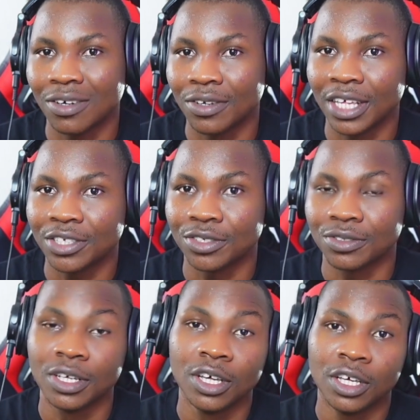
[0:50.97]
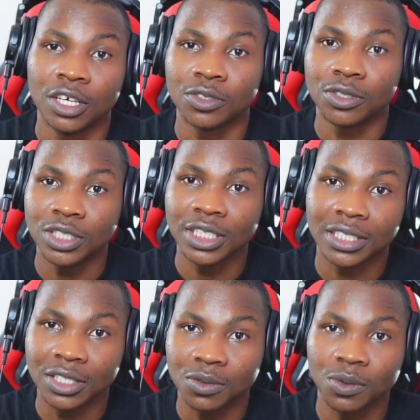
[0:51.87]
connection. Such as
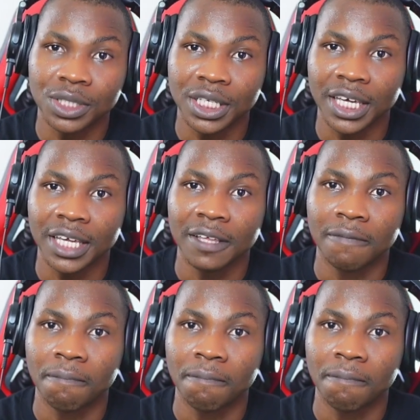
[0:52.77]
this one here.